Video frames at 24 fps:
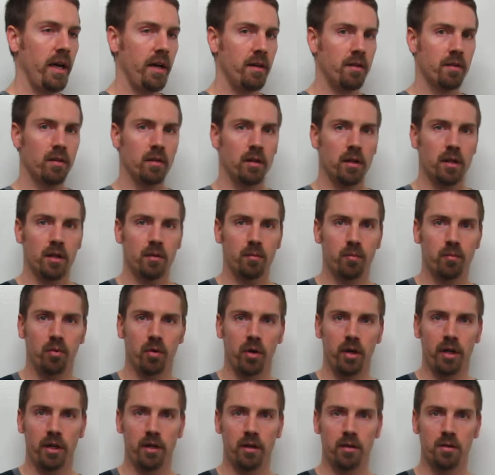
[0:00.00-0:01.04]
athlete
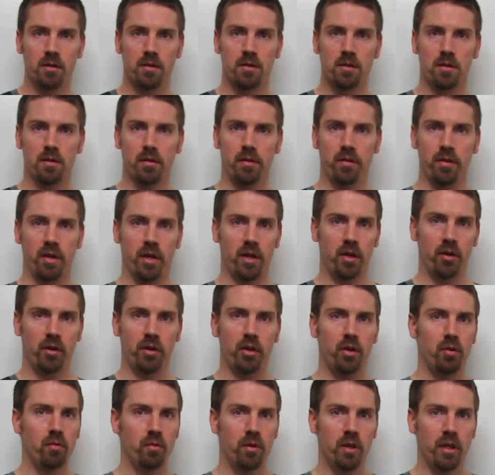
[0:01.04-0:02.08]
brings their
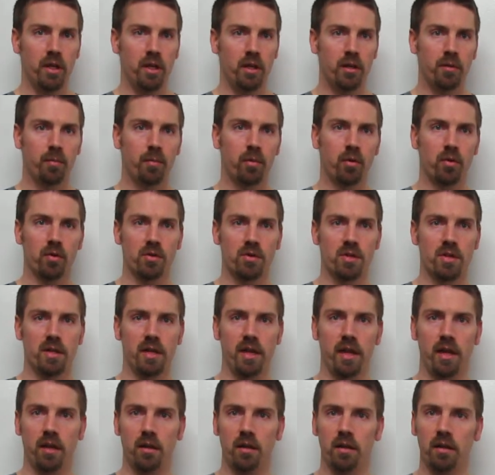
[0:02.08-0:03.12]
unique
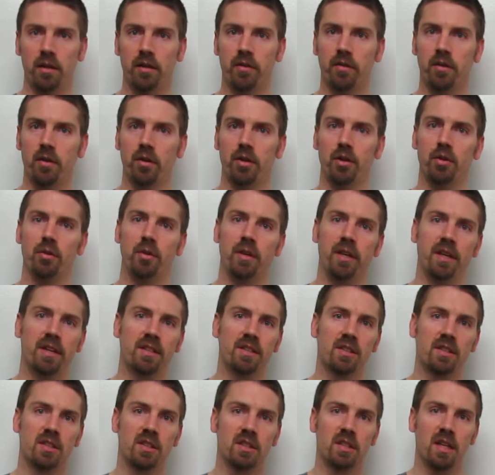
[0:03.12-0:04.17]
personality, their unique
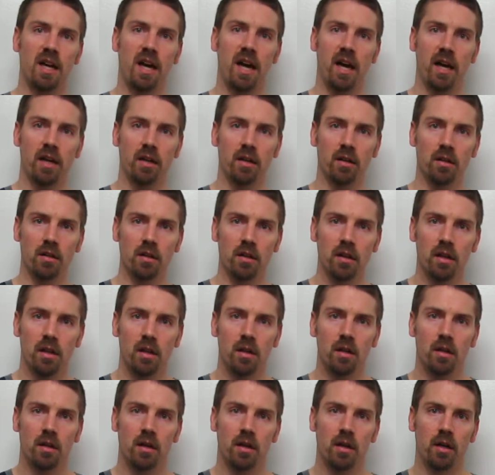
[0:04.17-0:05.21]
style,
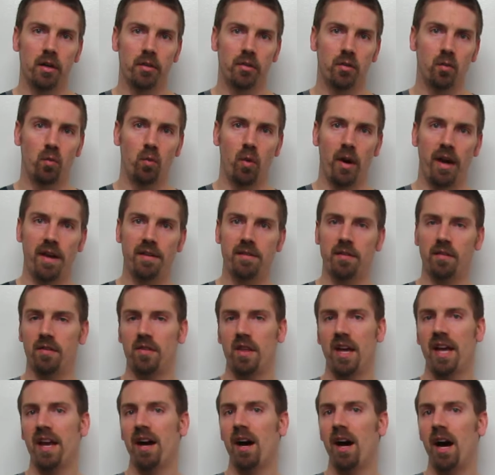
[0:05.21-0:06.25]
the way that
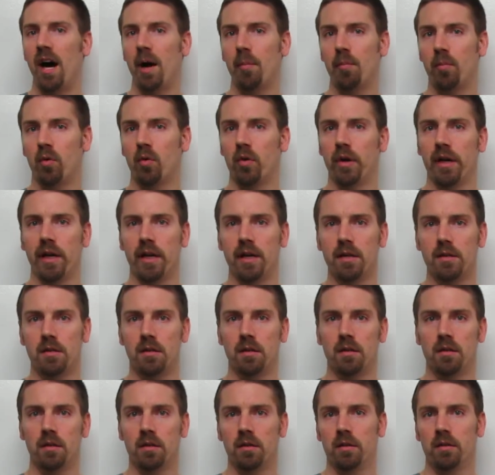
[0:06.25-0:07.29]
they operate.